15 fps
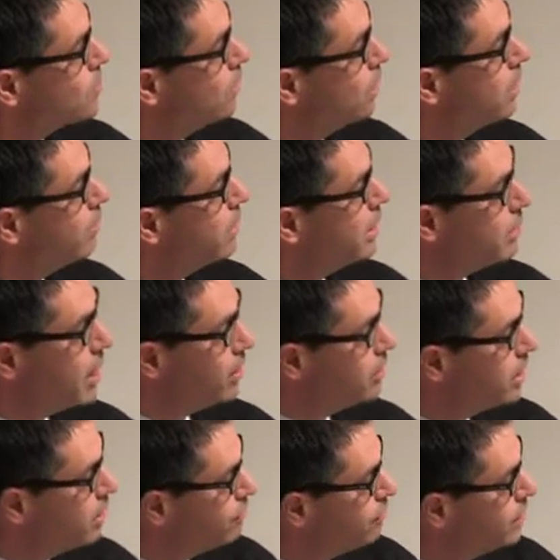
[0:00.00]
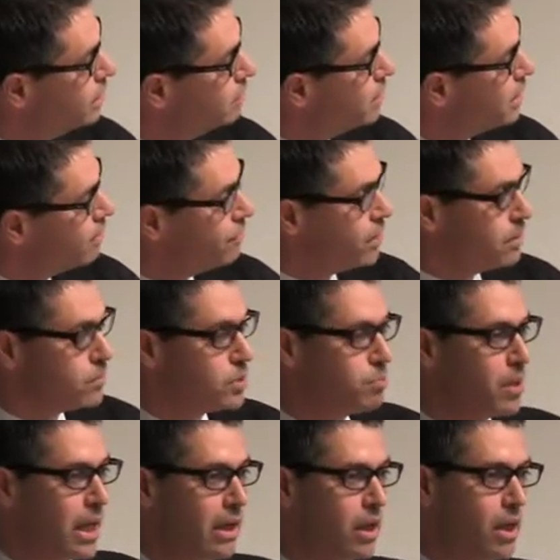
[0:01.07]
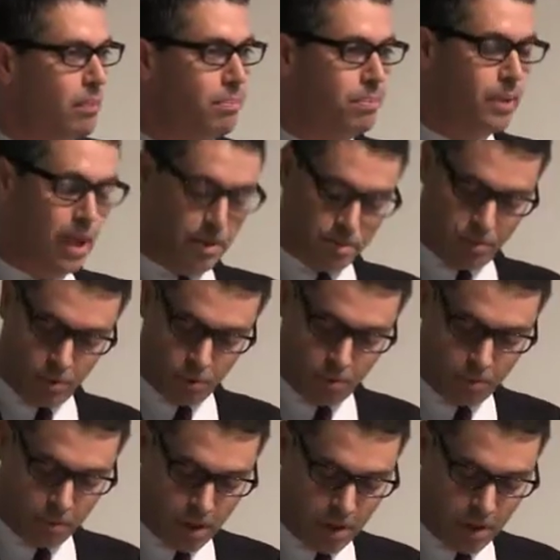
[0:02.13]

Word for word: So a little bit about Netafim. Netafim sprang up, as you,